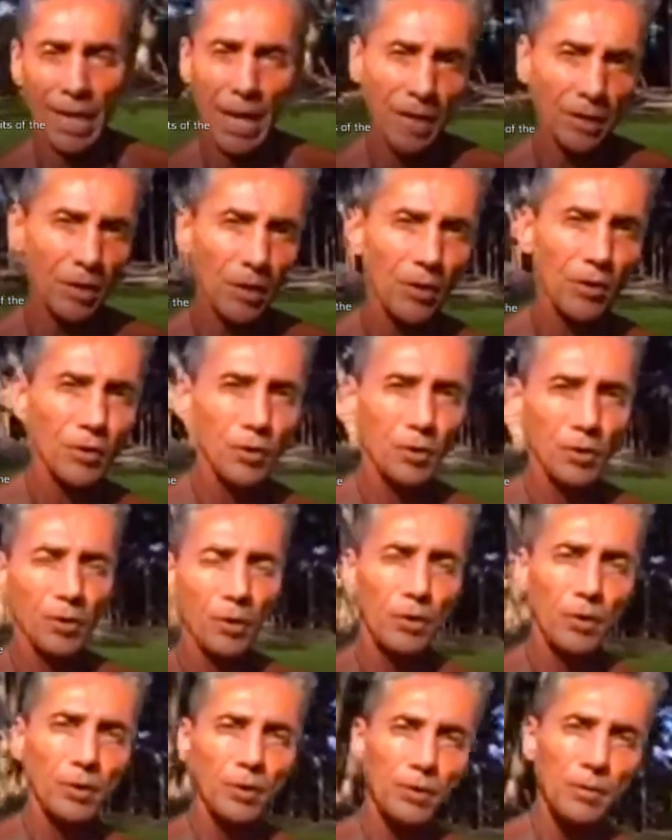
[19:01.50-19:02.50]
I know.
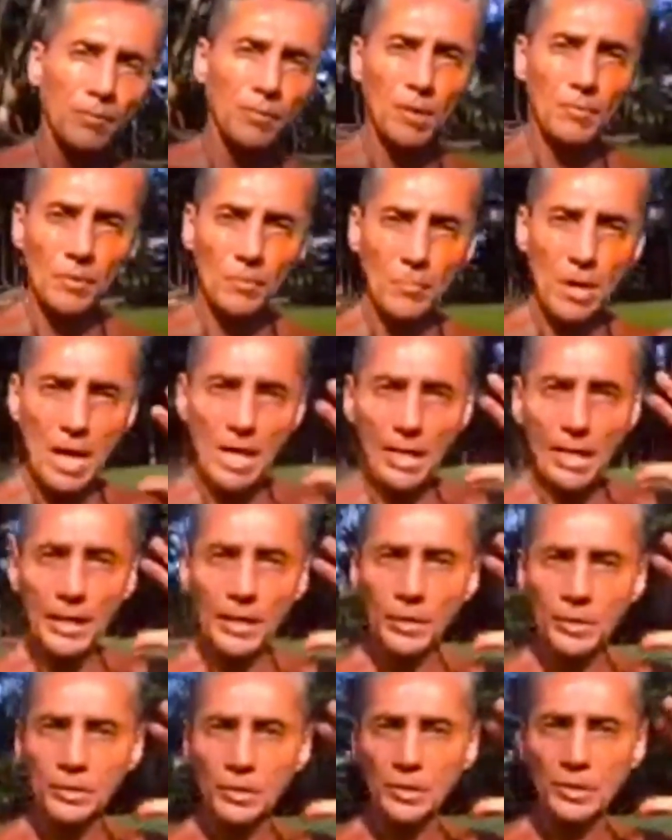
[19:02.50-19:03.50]
Remember, my
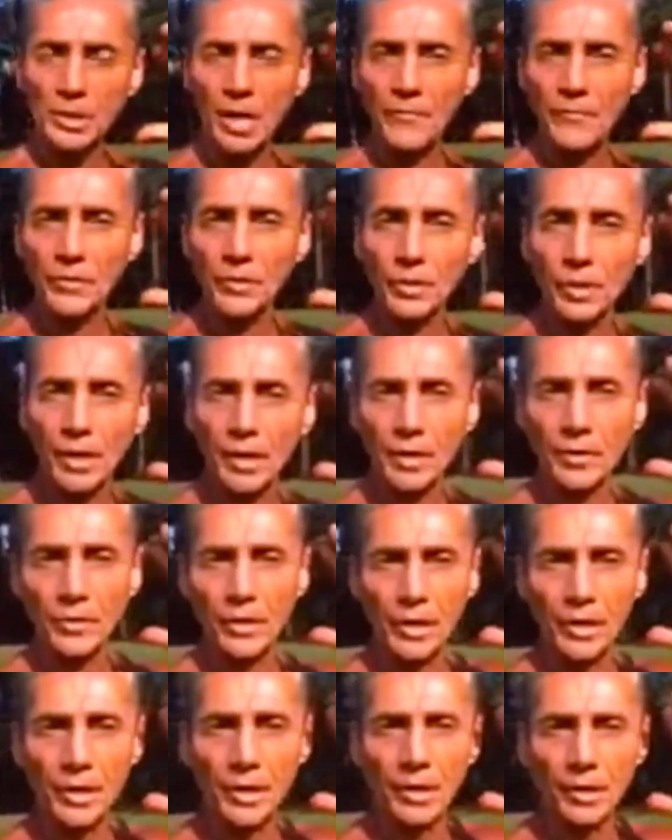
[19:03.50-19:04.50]
layer is the seventh layer
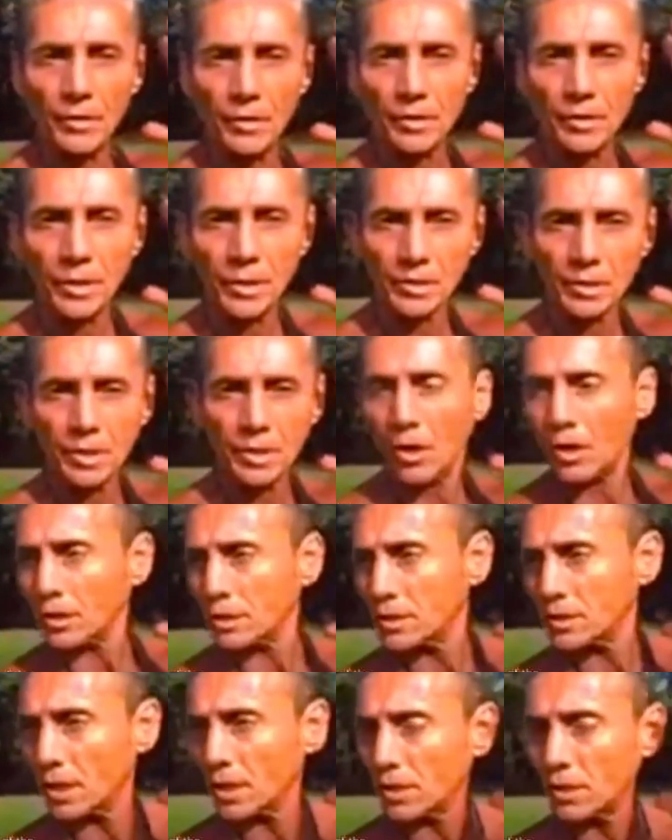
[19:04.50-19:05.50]
right now. It's the
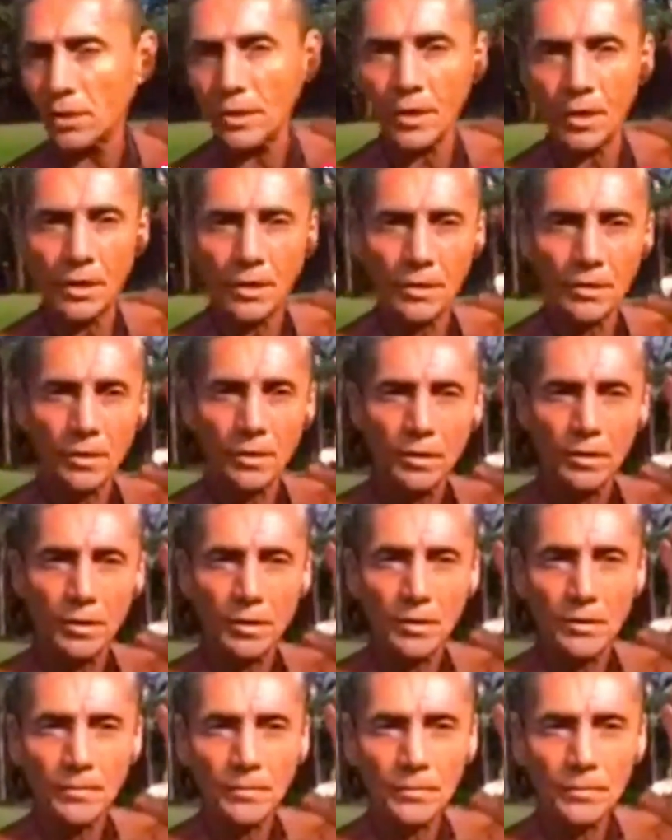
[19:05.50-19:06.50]
architect layer.
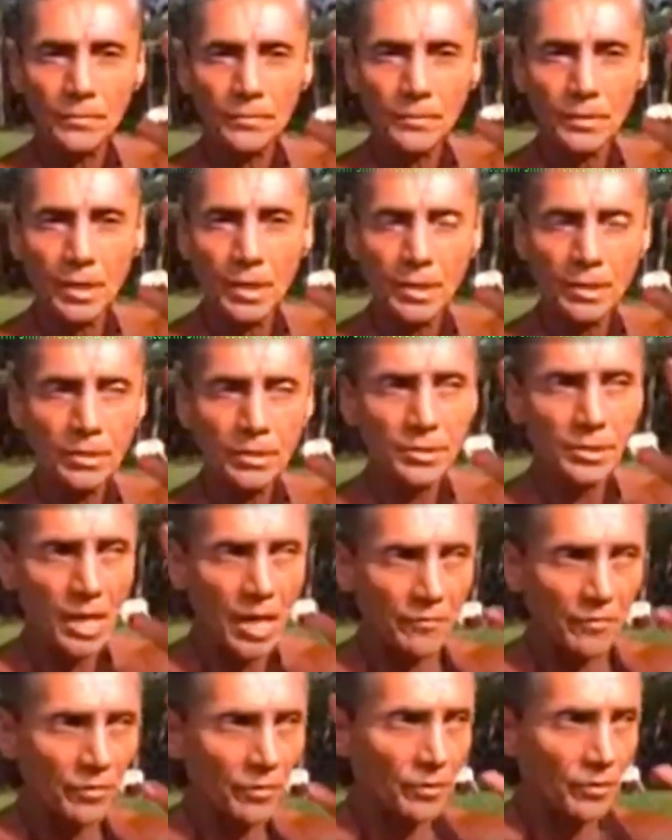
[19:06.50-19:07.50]
Okay?
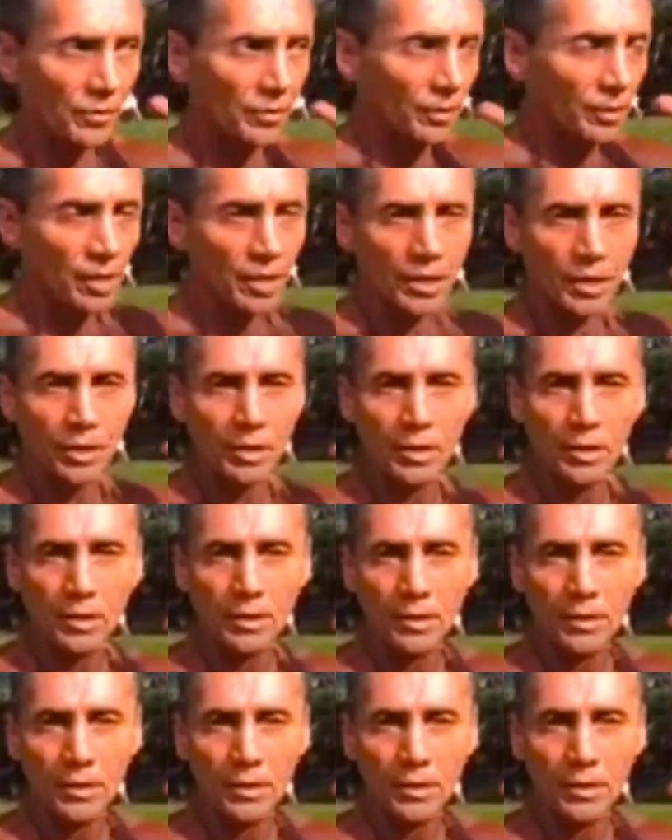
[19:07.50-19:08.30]
Seventh layer.